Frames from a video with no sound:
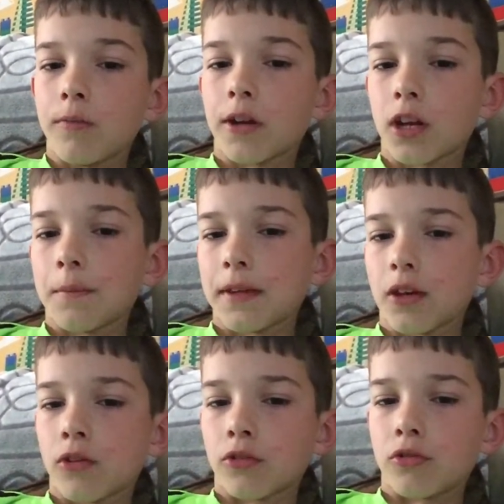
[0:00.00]
going to be
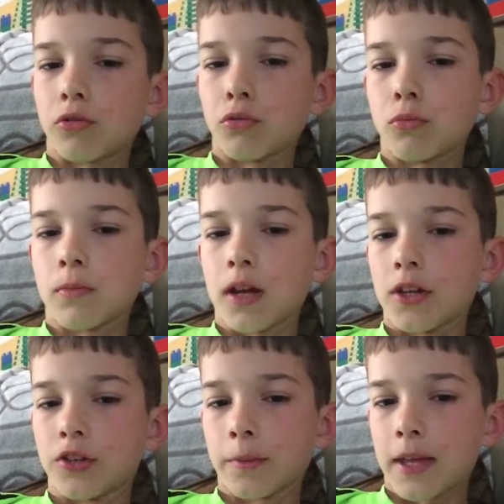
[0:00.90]
going to
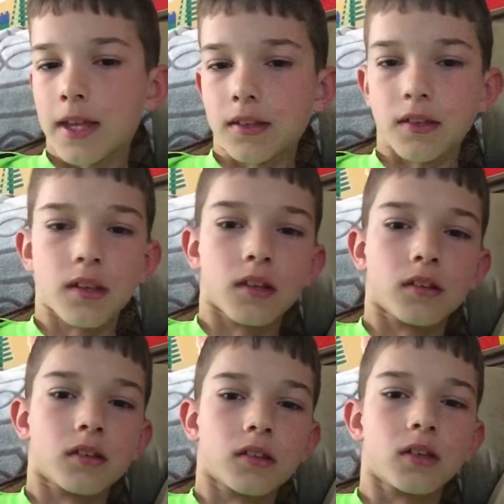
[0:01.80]
my
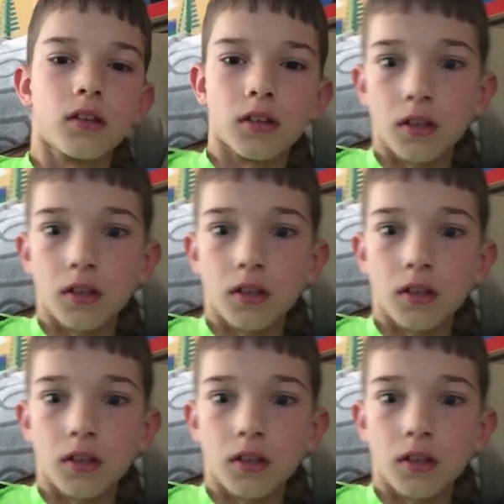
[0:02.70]
gymnastics